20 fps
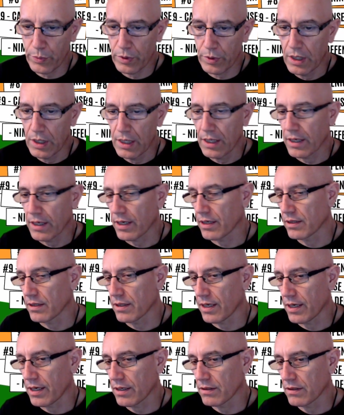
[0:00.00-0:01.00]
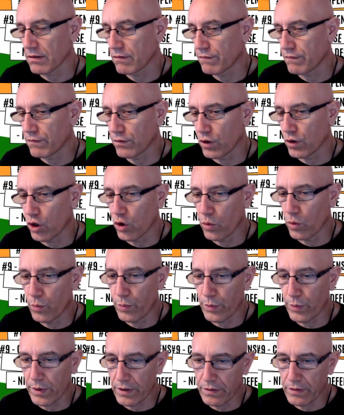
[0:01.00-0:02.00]
and then develop
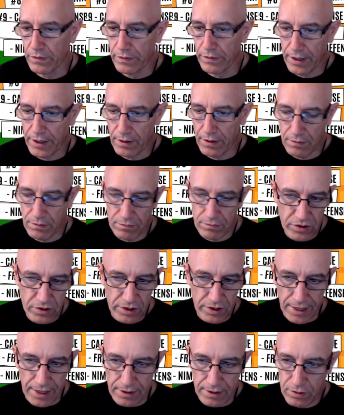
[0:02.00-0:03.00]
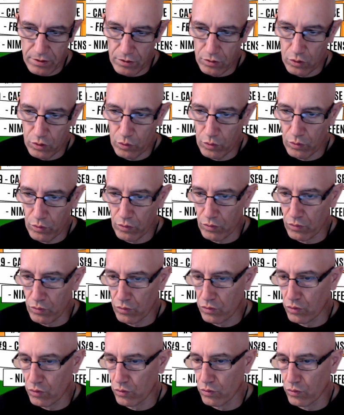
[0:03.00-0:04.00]
and then start
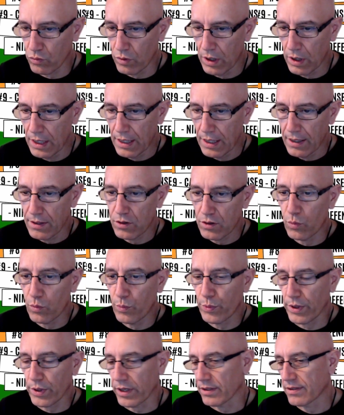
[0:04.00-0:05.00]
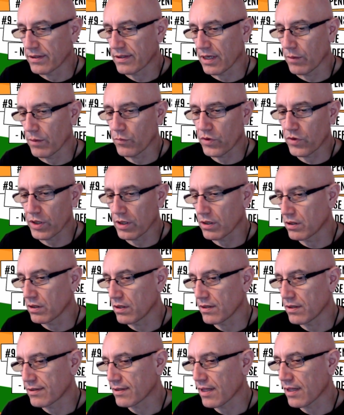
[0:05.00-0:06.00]
to play something in
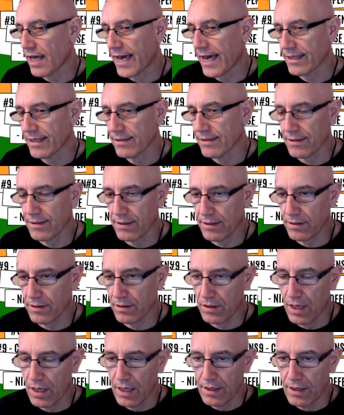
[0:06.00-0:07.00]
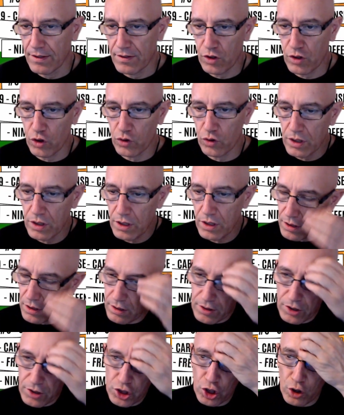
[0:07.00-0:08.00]
these lines. And so the
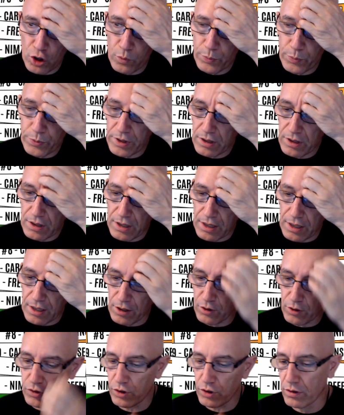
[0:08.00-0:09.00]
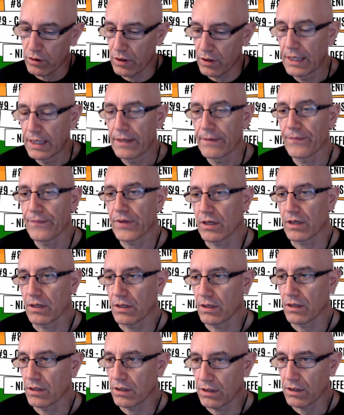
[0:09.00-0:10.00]
English opening also
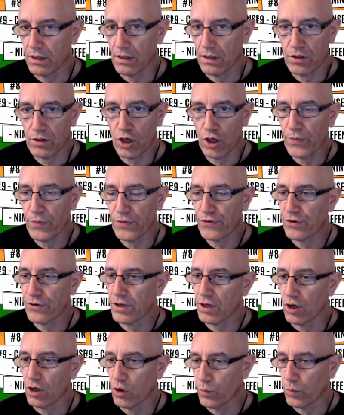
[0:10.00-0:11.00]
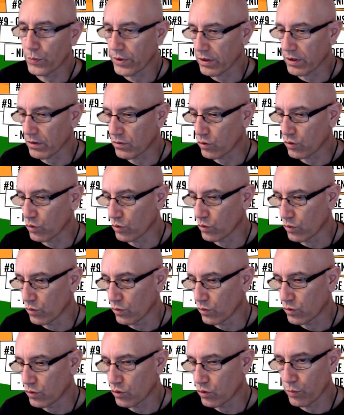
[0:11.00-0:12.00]
a top three opening to
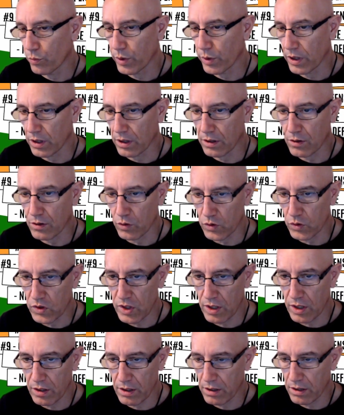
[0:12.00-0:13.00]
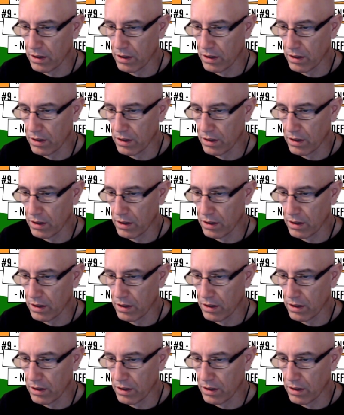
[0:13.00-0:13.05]
be considered.